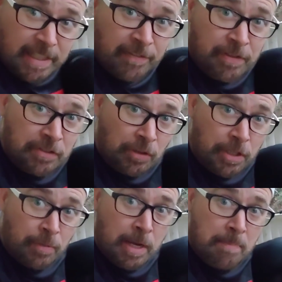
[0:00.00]
if he's
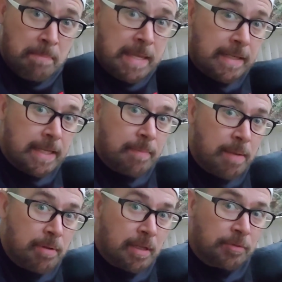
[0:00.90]
only around men, he
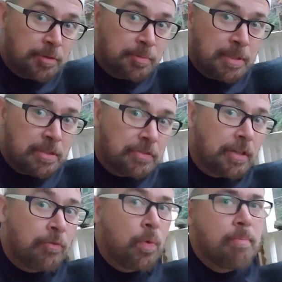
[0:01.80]
may become suspicious
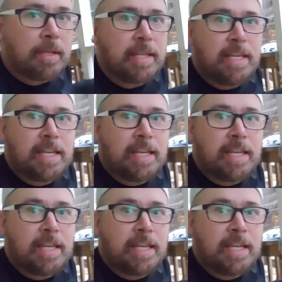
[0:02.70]
of women.